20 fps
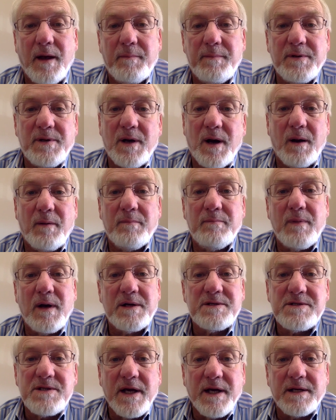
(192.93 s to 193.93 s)
become
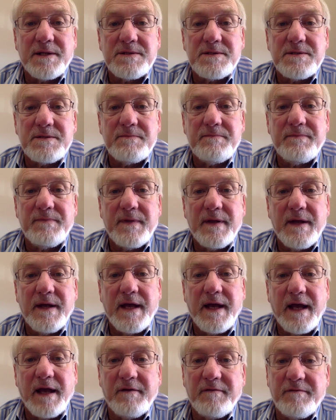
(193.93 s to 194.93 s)
a science.
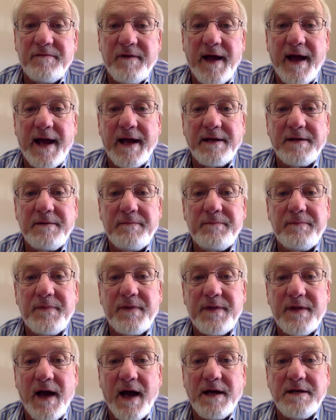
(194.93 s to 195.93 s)
In fact,
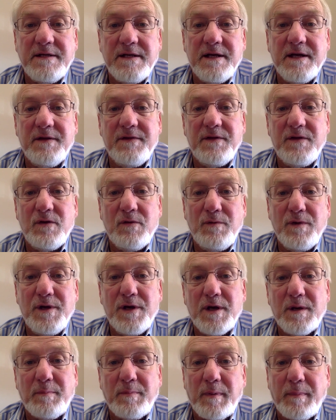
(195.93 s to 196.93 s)
the idea that you
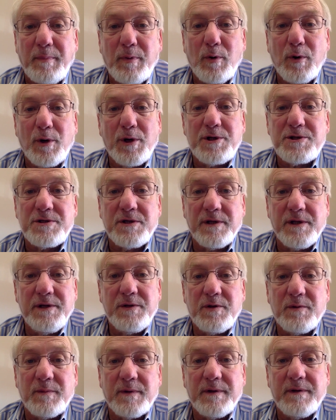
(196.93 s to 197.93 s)
needed a proportional
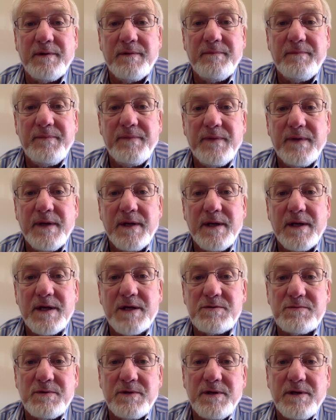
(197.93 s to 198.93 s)
increment
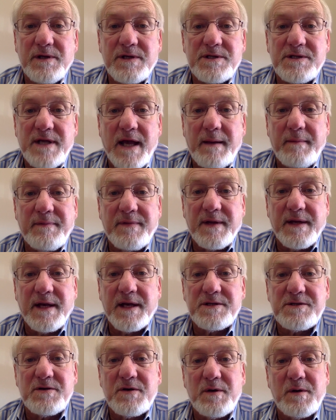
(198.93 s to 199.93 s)
is really the same thing
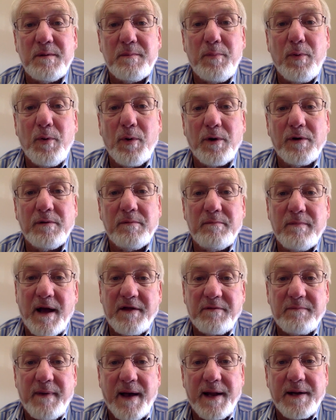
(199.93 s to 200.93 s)
as an important
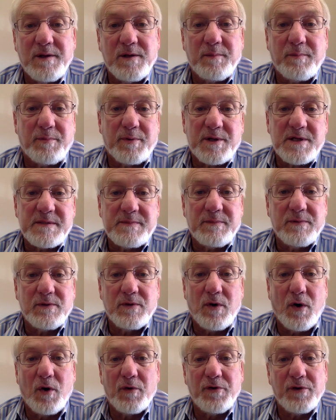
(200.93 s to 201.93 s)
mathematical principle
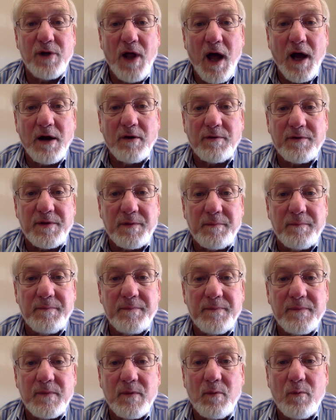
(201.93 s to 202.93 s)
called a logarithm.
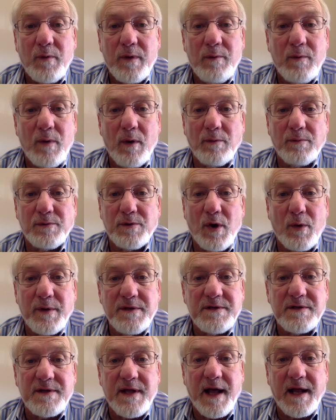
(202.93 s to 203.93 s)
We won't go
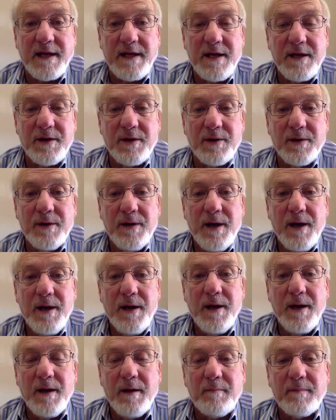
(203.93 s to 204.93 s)
into that here,
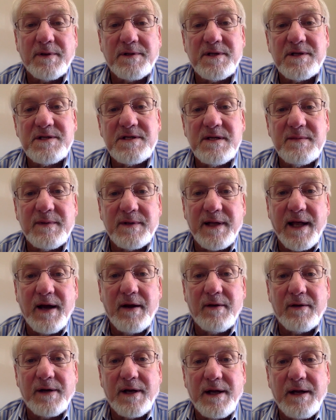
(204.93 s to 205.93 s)
but the
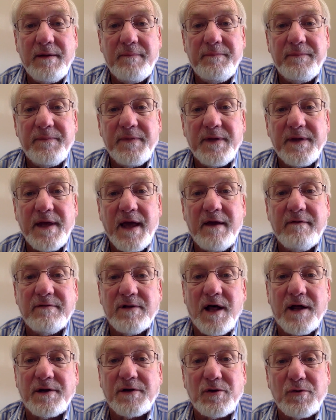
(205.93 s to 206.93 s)
similarity gave
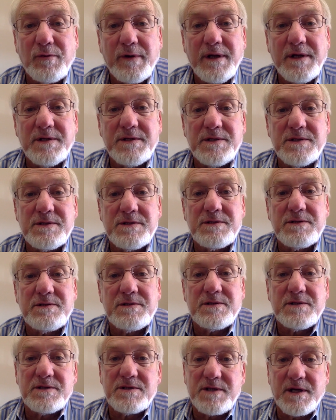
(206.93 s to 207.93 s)
a lot of credence
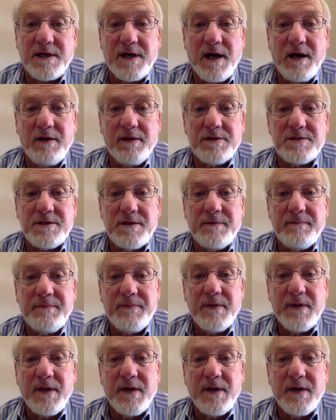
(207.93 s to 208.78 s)
to psychology.